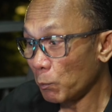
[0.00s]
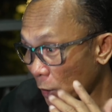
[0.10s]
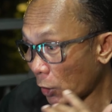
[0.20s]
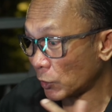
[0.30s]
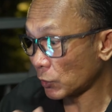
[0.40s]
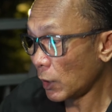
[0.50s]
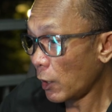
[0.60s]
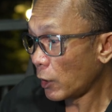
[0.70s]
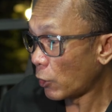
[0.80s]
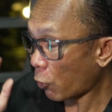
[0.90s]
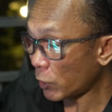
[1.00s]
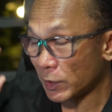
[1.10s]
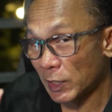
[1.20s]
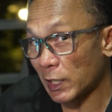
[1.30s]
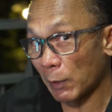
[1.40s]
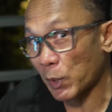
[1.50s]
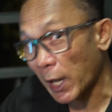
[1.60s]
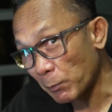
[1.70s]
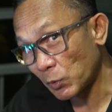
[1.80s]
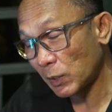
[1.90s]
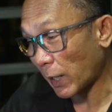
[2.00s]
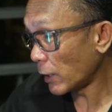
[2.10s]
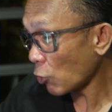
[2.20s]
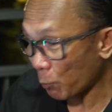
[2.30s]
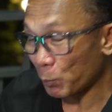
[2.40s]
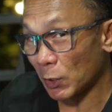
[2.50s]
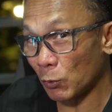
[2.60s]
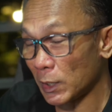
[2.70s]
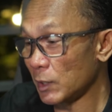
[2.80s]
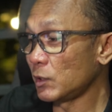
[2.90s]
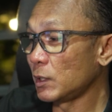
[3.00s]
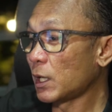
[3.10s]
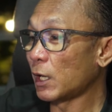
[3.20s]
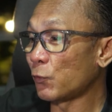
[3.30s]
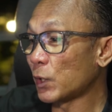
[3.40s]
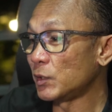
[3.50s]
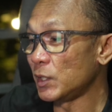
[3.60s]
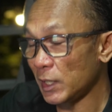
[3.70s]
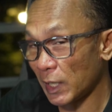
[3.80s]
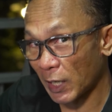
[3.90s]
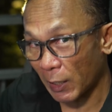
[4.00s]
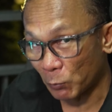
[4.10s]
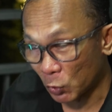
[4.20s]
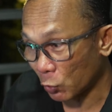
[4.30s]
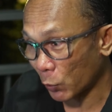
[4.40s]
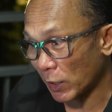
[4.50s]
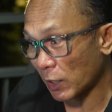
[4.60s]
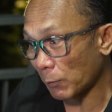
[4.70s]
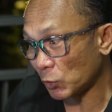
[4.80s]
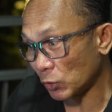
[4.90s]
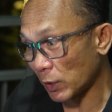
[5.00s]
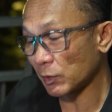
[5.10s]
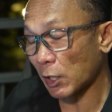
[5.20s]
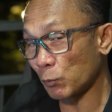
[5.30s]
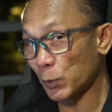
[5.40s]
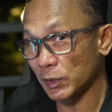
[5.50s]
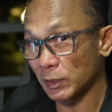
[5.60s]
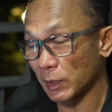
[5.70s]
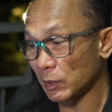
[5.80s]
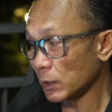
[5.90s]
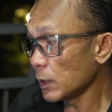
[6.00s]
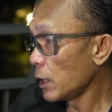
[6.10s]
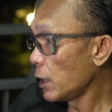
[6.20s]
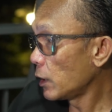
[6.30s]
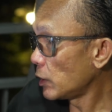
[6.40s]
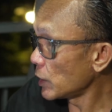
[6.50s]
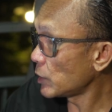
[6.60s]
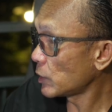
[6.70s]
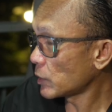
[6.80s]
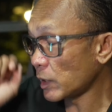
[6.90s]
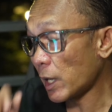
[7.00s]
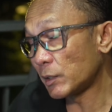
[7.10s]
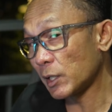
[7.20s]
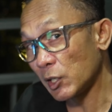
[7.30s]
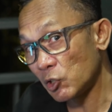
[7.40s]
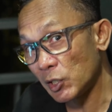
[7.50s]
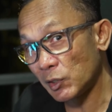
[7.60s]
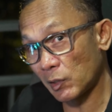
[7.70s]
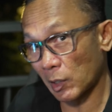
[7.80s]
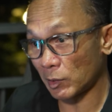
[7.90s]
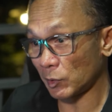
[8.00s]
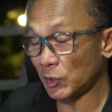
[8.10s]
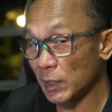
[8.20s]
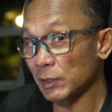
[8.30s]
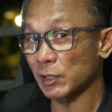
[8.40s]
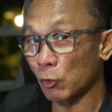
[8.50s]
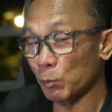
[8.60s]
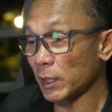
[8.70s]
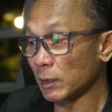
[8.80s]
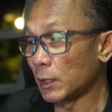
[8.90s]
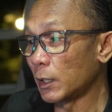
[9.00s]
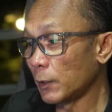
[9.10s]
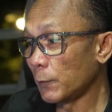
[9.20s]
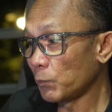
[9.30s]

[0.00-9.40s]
because the only thing that perhaps can compete with this Colorfly CDA-M2 when it comes to that sound presentation, this Sennheiser HD 600 still sound better